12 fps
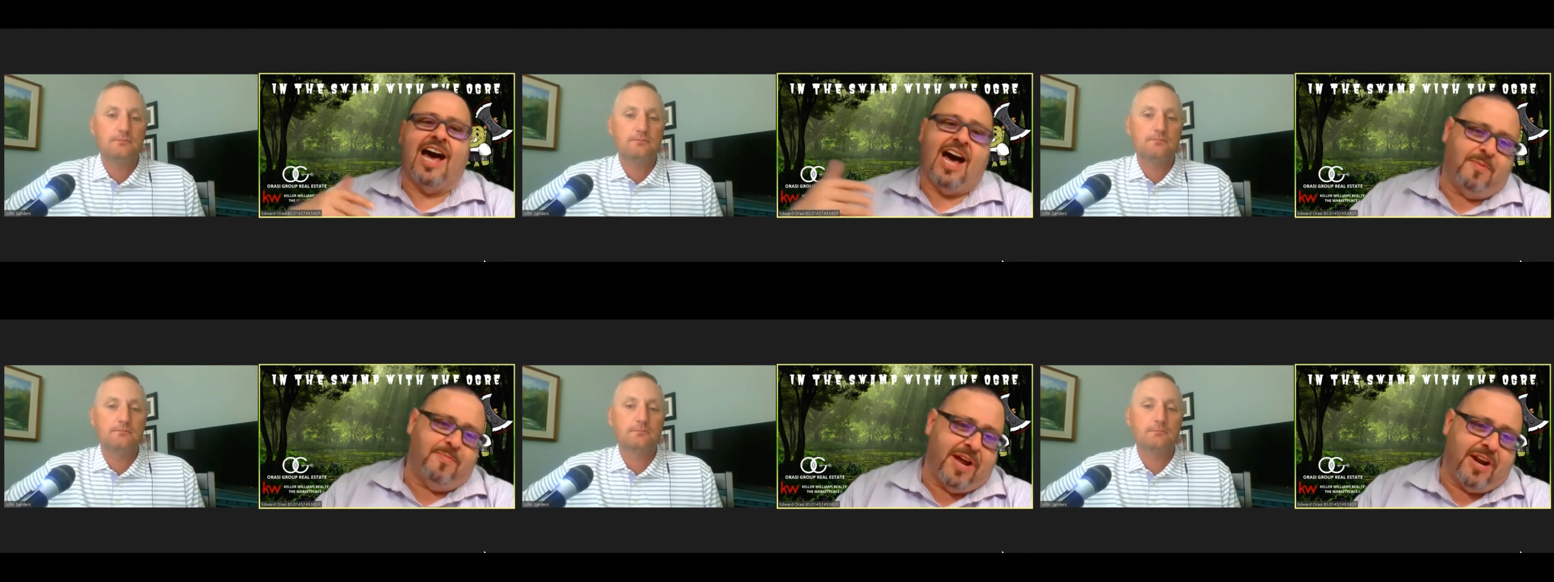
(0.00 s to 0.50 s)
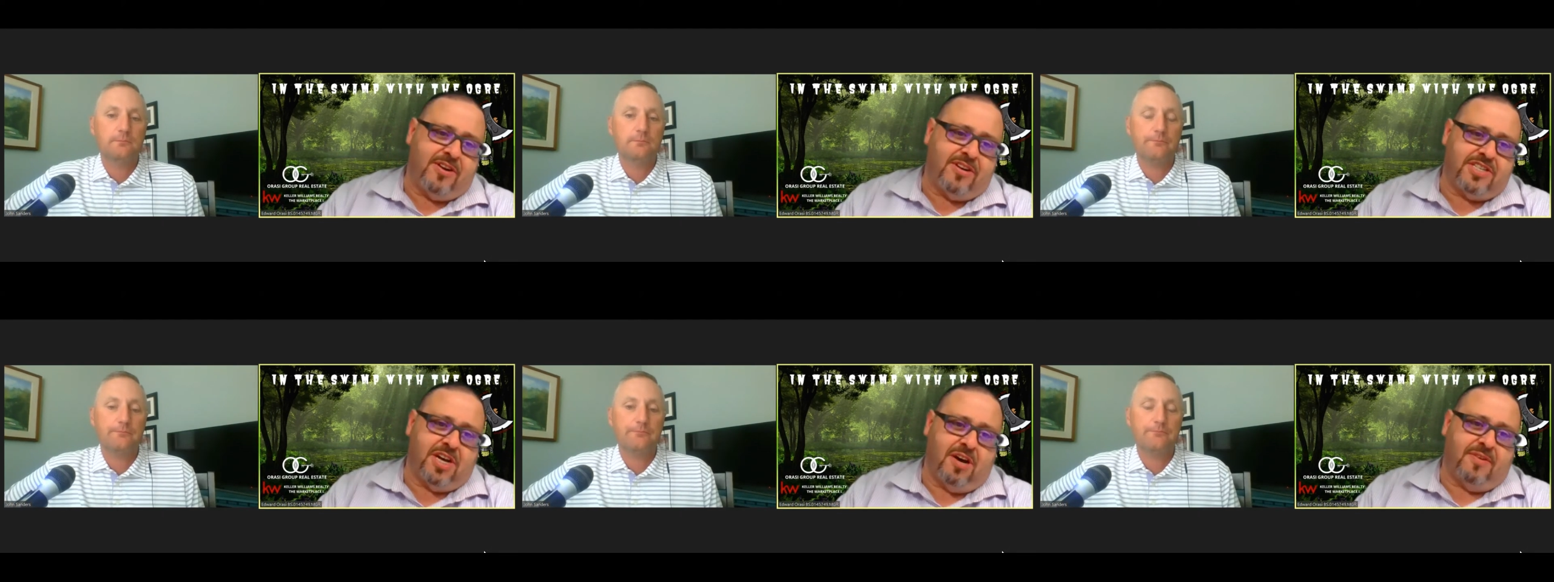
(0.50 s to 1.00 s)
Speaker 1: how to better
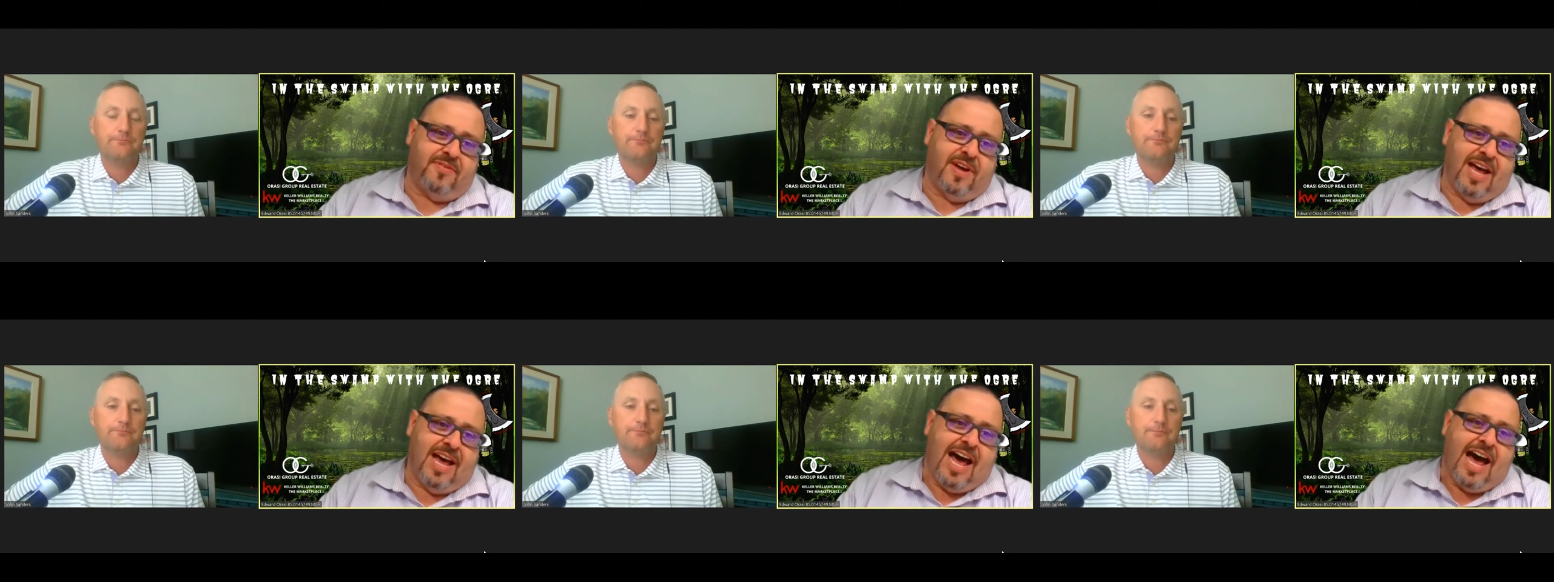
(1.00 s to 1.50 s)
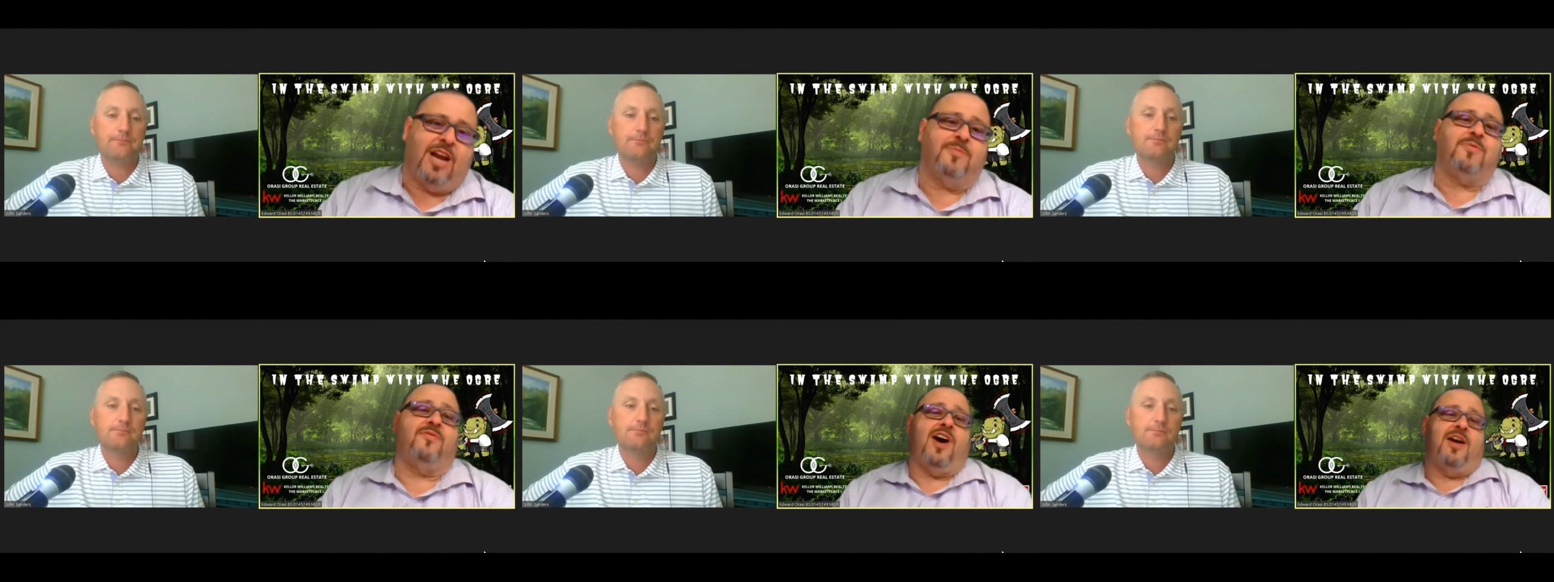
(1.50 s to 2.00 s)
yourself, how to
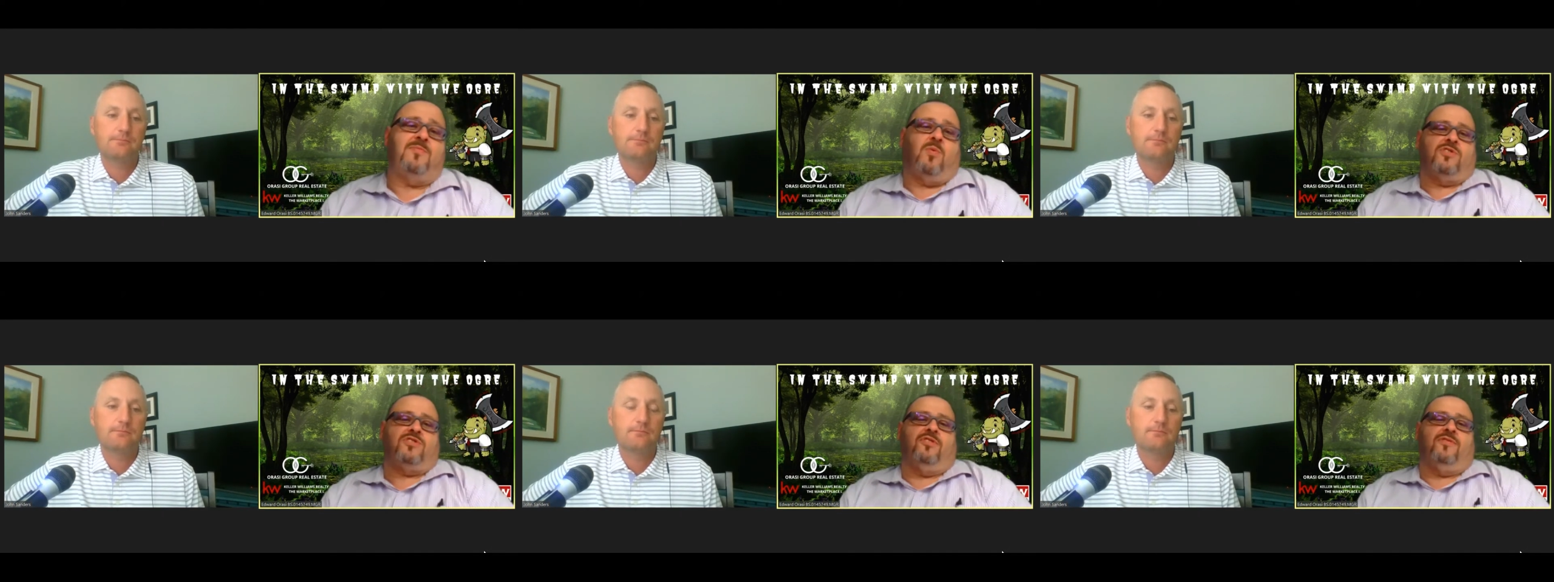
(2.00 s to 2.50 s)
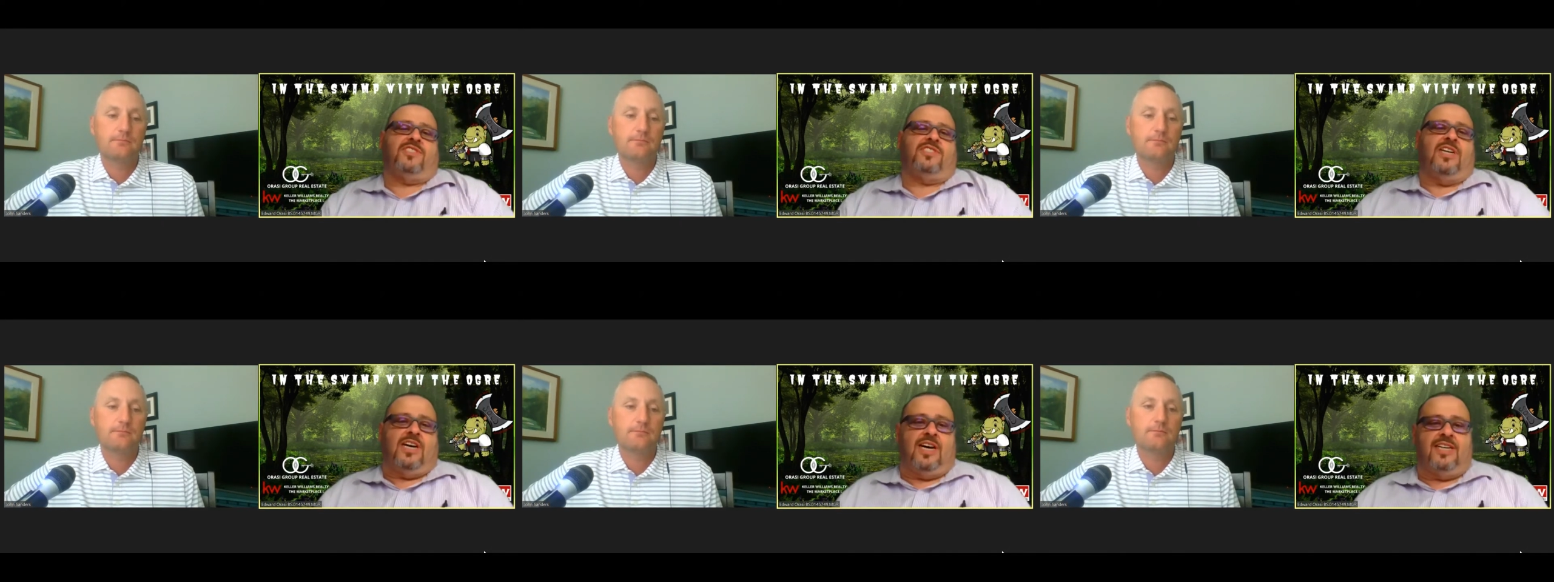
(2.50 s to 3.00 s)
provide more service
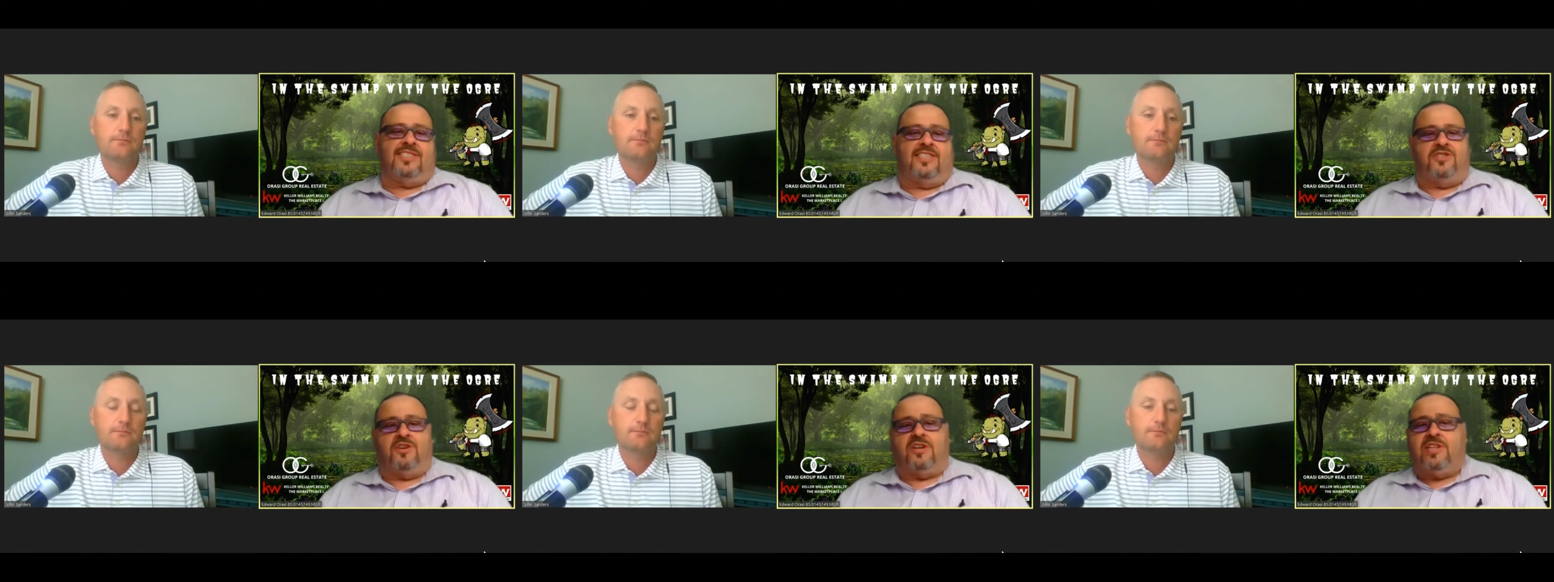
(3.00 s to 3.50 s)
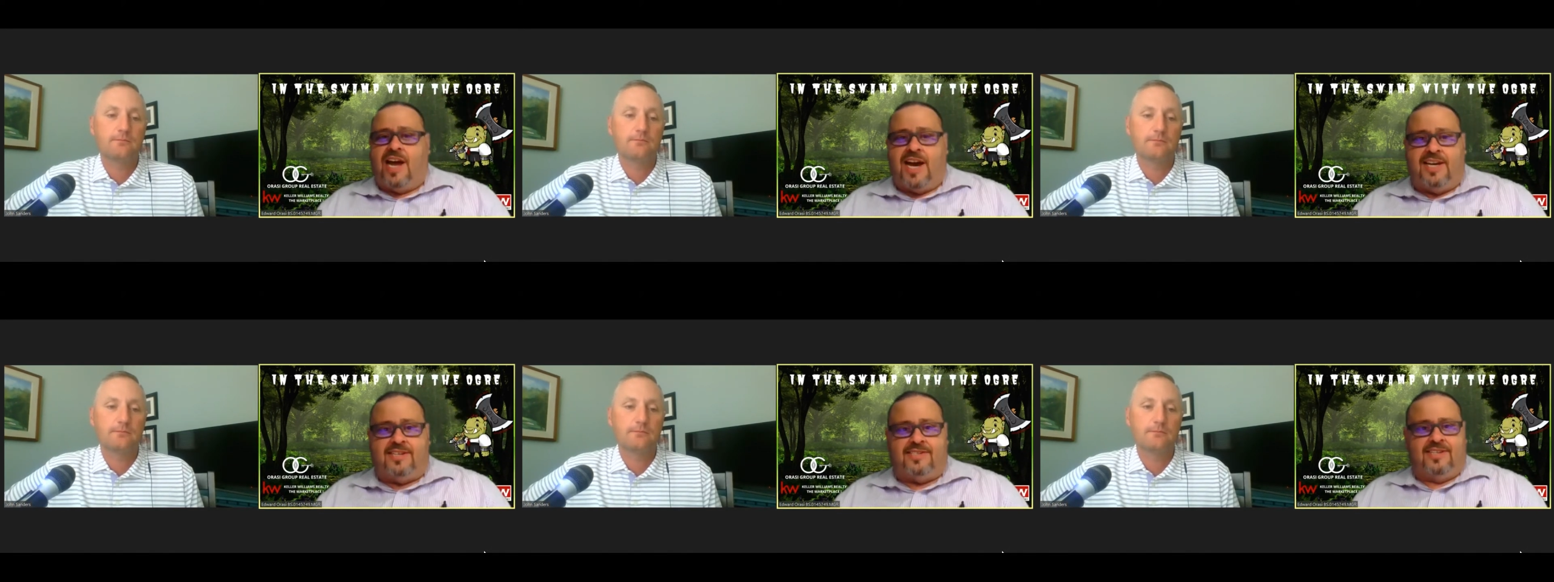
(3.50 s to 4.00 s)
to us as your
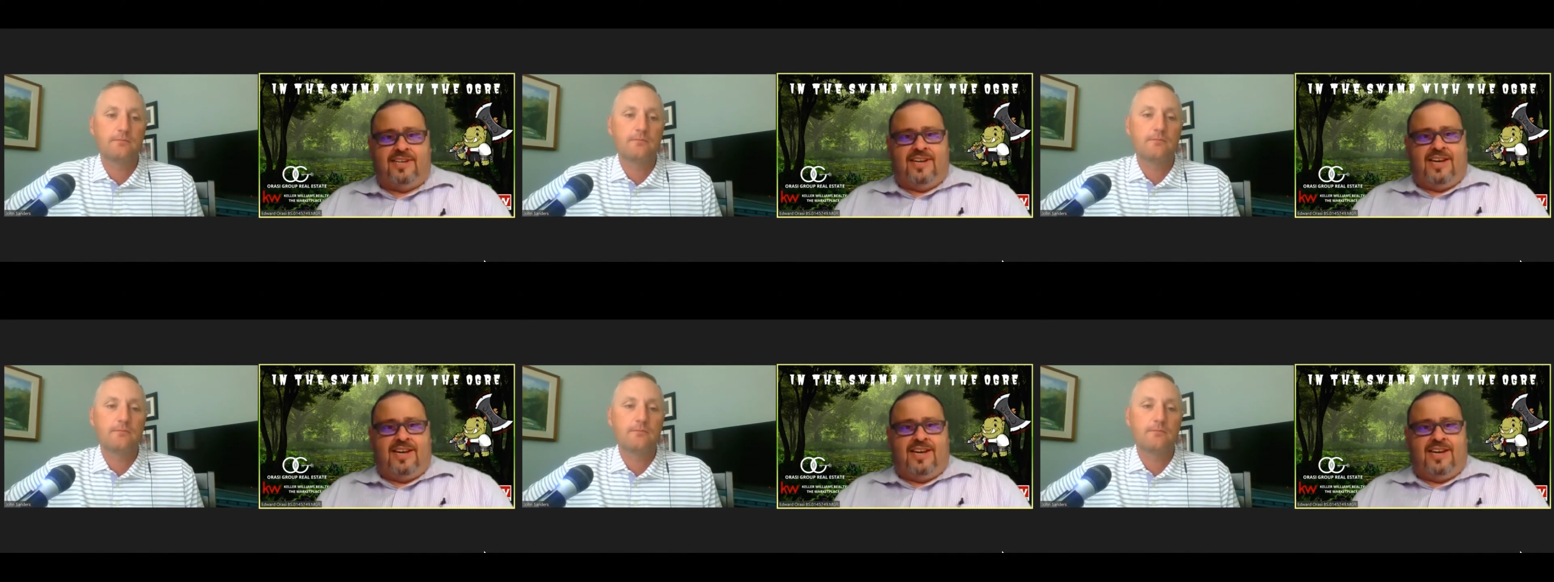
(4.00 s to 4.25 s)
clients